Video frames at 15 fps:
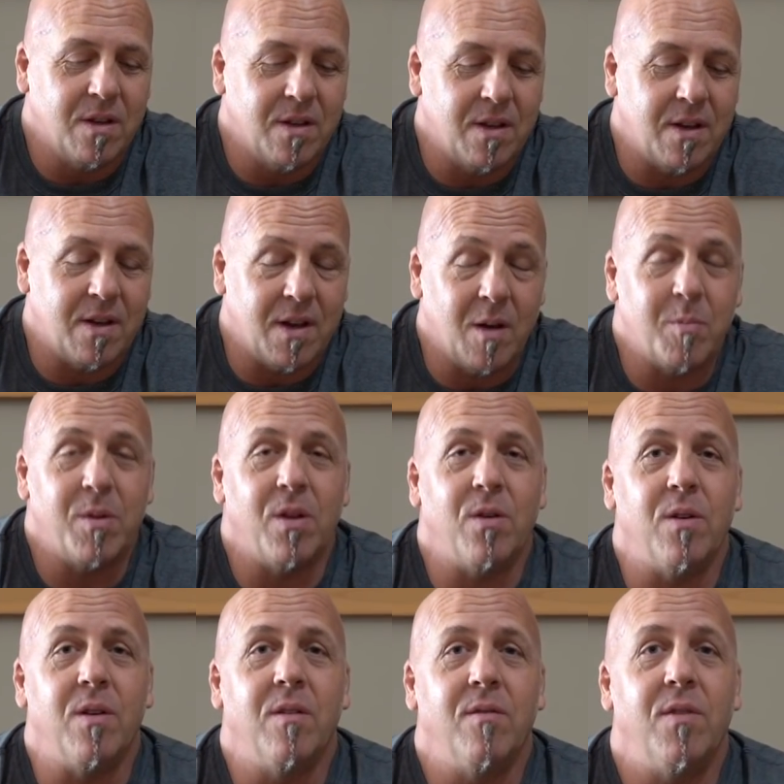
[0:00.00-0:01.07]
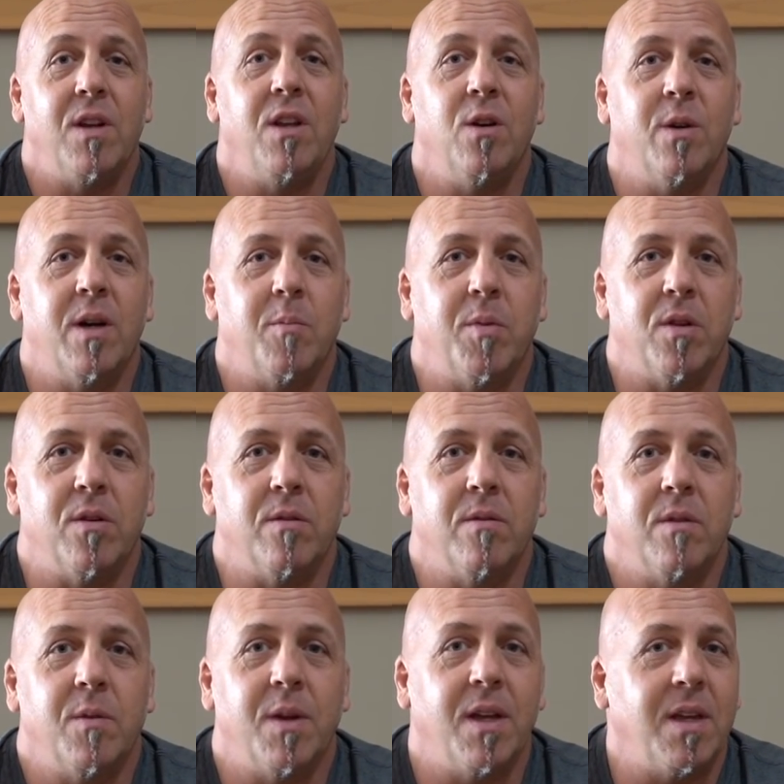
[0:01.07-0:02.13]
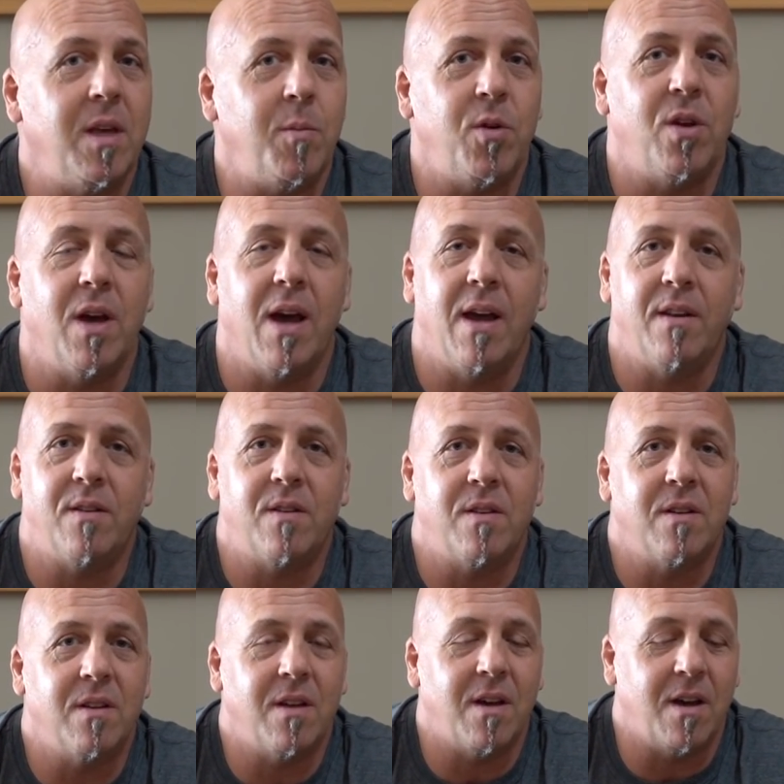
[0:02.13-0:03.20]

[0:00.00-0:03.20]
video upload. I'm gonna keep you guys